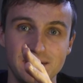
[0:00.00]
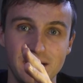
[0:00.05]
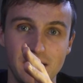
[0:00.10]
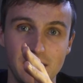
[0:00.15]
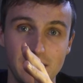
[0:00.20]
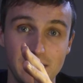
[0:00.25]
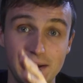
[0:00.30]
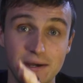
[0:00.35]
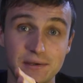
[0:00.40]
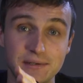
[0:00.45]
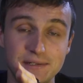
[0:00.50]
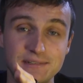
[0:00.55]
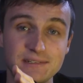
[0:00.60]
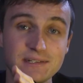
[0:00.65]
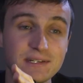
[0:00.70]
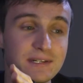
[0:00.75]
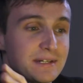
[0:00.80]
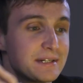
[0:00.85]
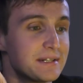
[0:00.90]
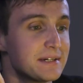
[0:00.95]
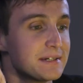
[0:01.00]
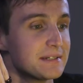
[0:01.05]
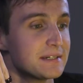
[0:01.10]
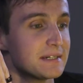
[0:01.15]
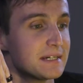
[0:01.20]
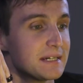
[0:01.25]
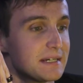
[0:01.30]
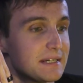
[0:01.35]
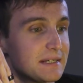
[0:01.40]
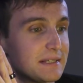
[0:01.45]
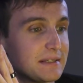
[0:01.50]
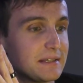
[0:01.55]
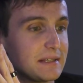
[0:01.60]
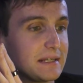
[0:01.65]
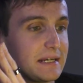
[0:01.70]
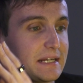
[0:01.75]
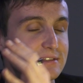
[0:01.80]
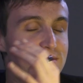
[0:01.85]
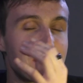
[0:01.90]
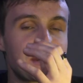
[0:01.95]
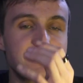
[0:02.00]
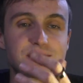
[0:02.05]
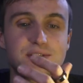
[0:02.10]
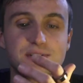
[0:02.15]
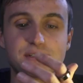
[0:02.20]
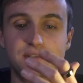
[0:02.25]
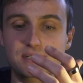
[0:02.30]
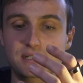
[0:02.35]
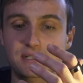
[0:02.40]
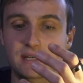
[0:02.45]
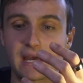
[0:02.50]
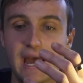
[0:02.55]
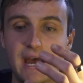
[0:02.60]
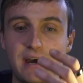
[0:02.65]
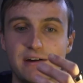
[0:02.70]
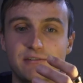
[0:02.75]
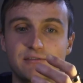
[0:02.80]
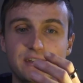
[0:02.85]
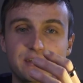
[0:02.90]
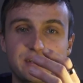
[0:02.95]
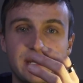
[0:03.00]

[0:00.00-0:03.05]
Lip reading: LED in it, it doesn't have the